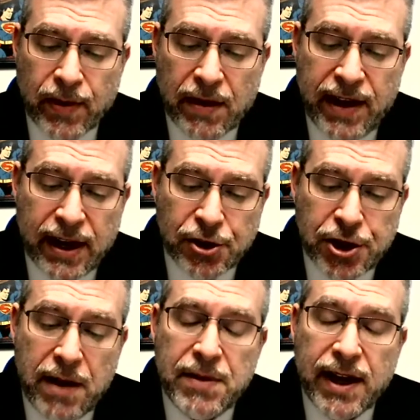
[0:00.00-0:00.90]

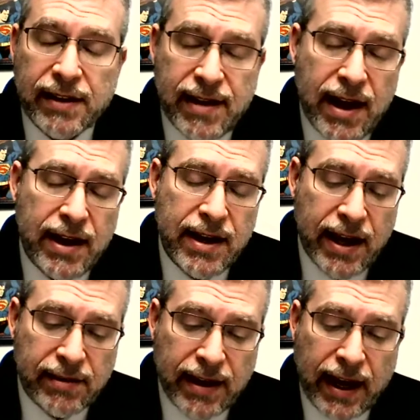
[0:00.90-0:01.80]
Vahashem Natan
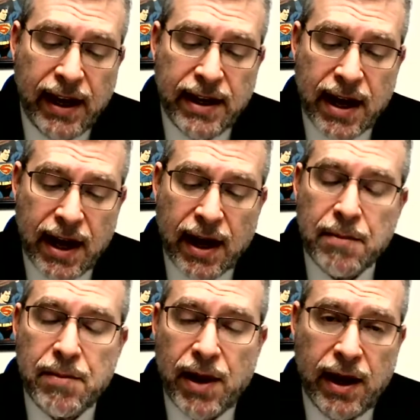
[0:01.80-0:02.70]
et
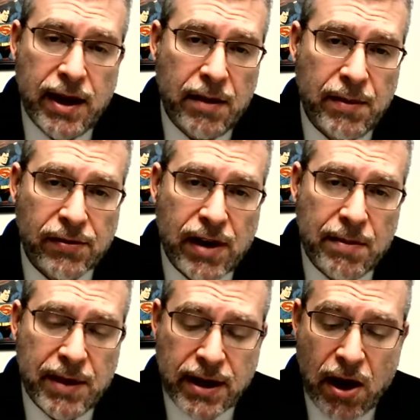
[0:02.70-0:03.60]
Ha'am Mitzrayim,
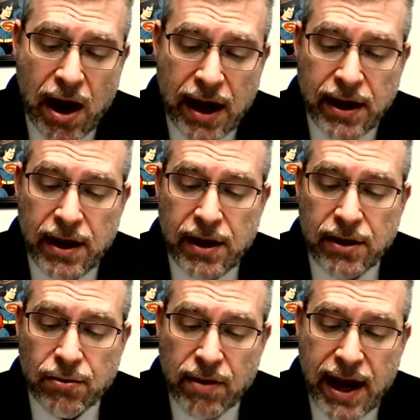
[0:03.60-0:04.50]
that God
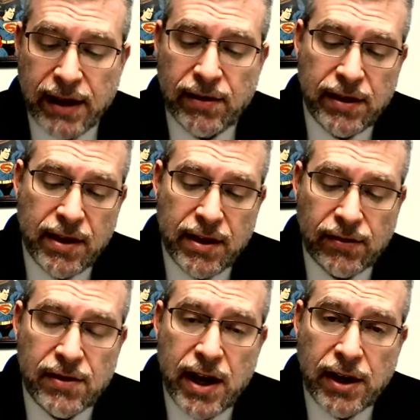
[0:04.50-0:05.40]
granted
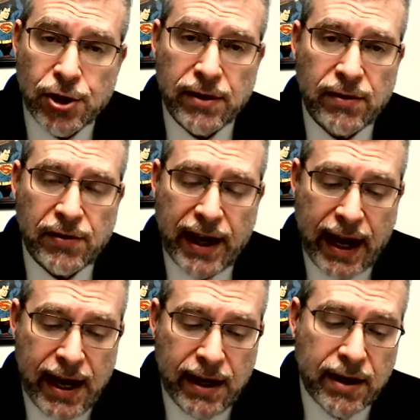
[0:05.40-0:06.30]
this nation's
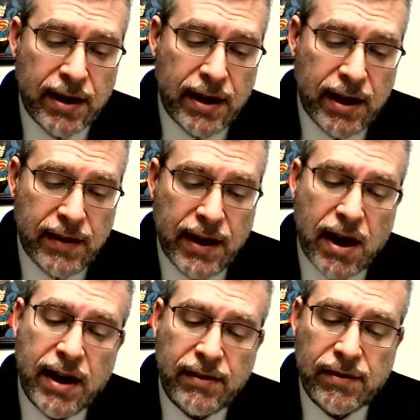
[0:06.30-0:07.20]
Chen in the
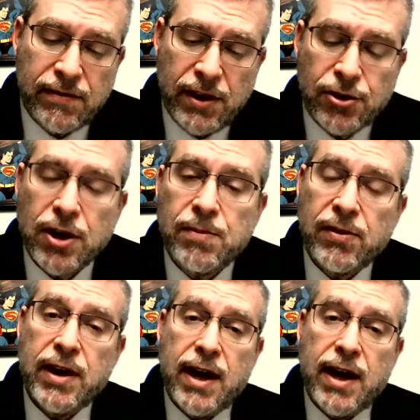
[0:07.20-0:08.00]
eyes of Egypt,